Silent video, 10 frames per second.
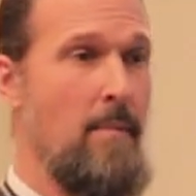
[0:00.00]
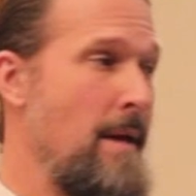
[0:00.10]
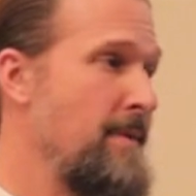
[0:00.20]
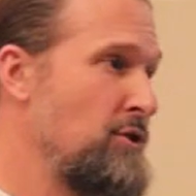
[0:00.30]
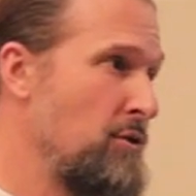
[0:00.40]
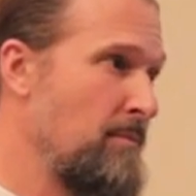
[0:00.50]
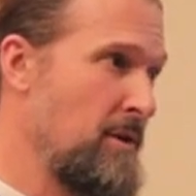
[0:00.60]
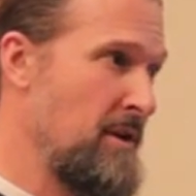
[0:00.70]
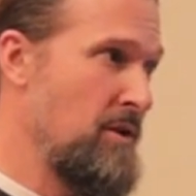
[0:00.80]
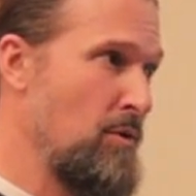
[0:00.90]
maybe 2
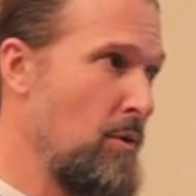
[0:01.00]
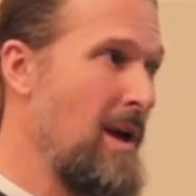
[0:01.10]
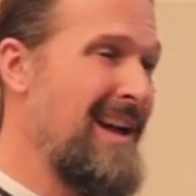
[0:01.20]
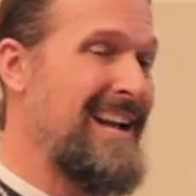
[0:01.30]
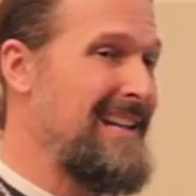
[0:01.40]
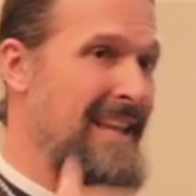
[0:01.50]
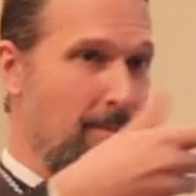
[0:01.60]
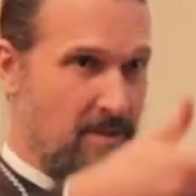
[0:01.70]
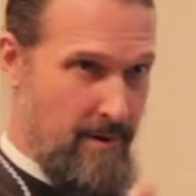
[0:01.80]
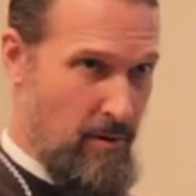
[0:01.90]
million who
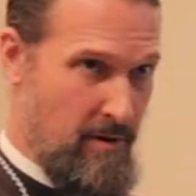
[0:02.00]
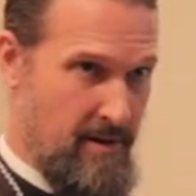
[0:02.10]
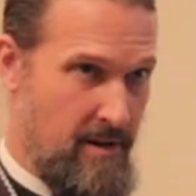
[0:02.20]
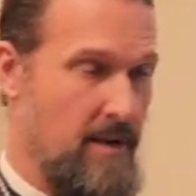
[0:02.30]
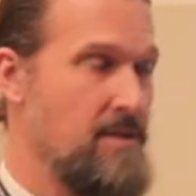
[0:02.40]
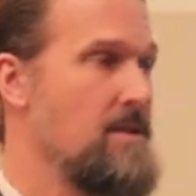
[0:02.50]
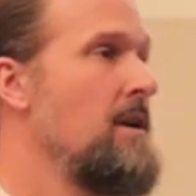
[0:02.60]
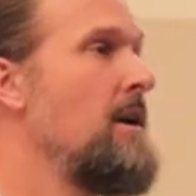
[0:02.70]
claim to be Orthodox,